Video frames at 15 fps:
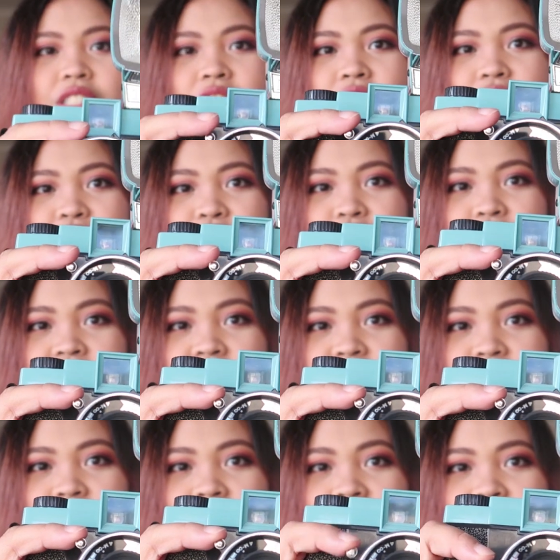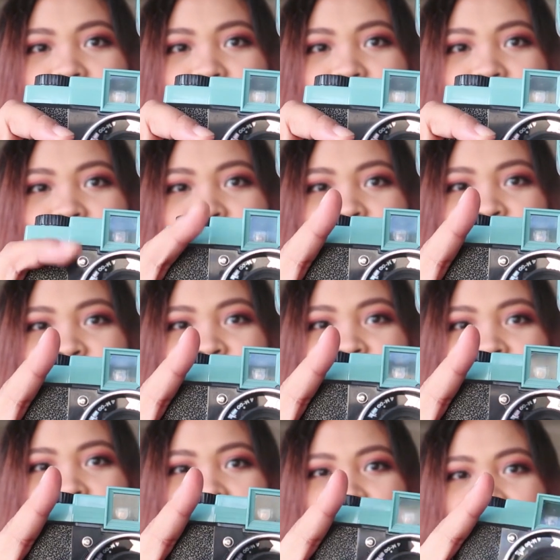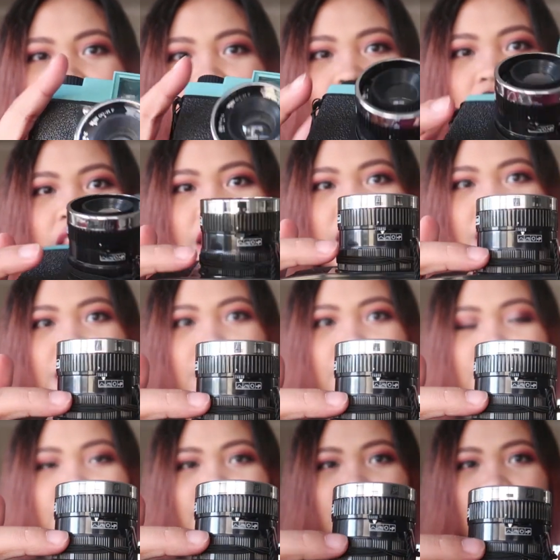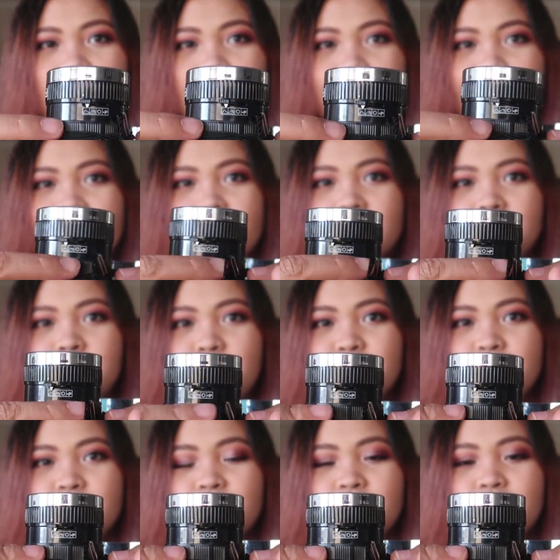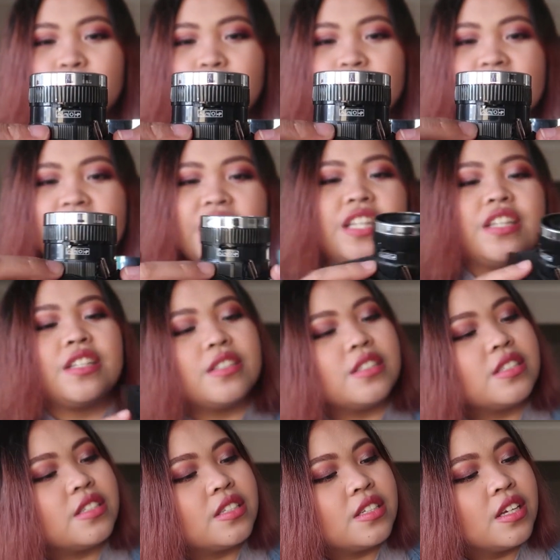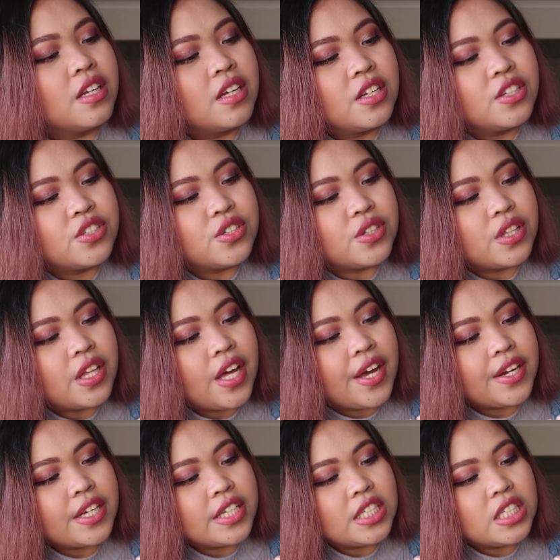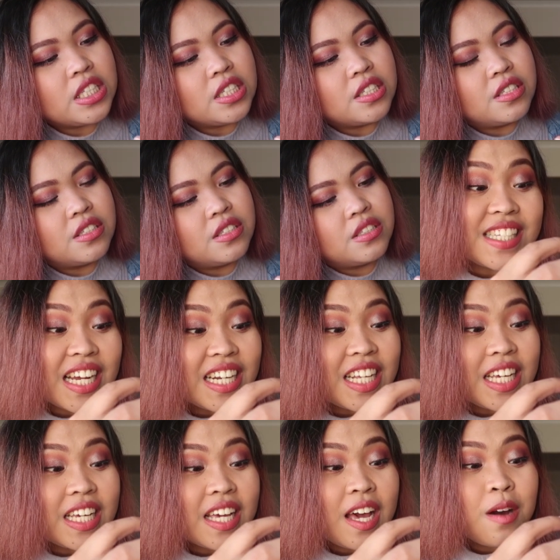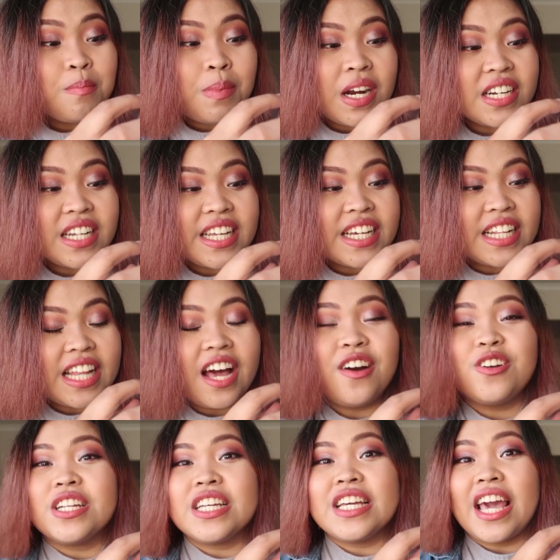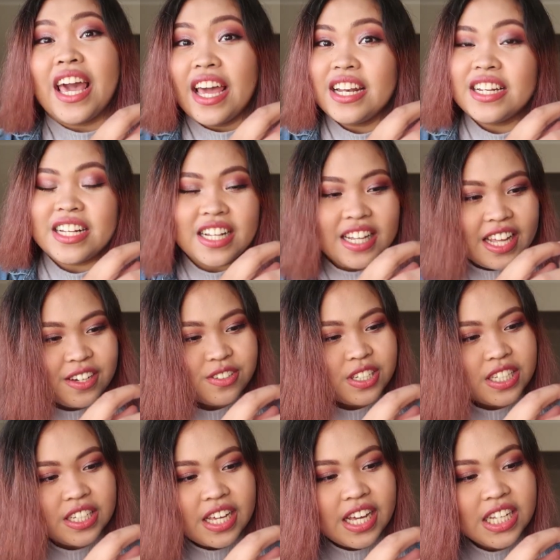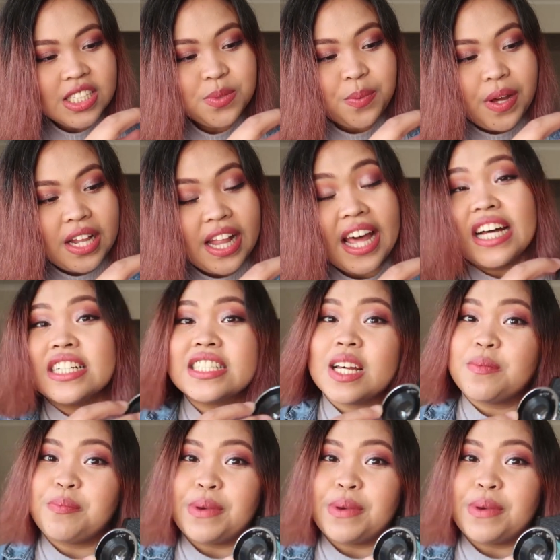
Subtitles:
This is your shutter lever. And then there's exposure settings. So there is sunny, partly cloudy, and cloudy, as well as a